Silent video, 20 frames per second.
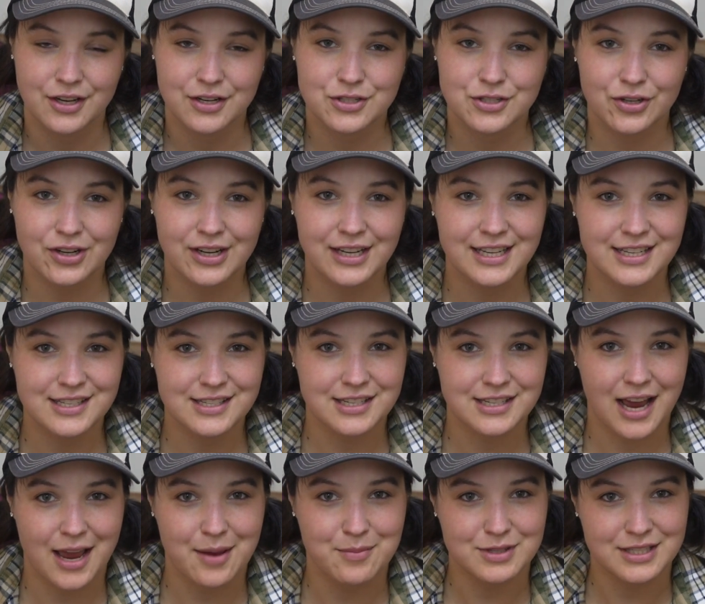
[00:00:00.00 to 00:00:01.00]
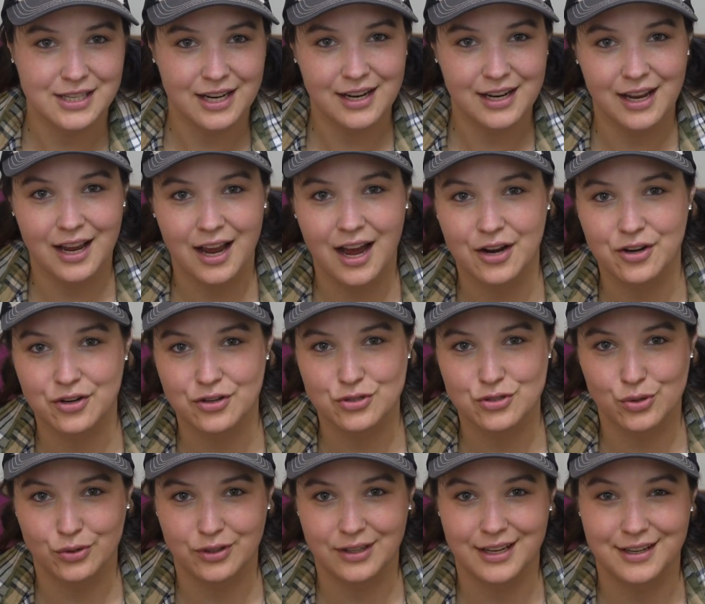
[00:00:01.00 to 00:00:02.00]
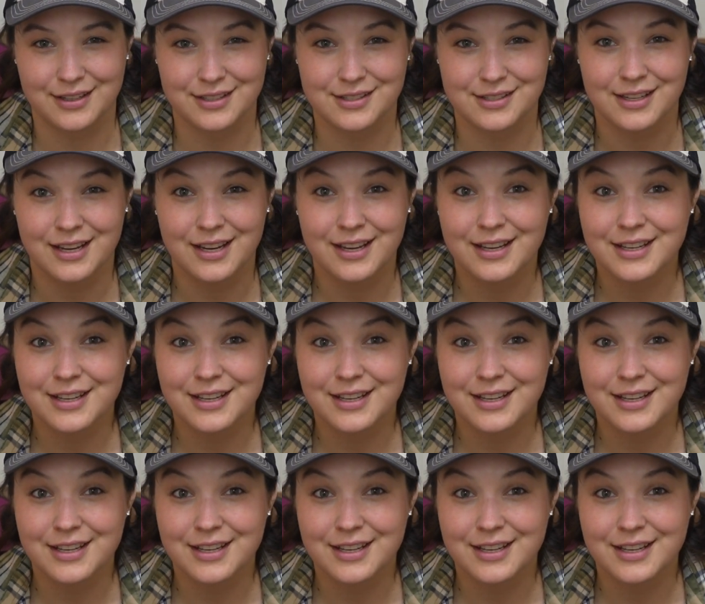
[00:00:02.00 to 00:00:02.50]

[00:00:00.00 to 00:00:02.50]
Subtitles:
During his time studying under Julius,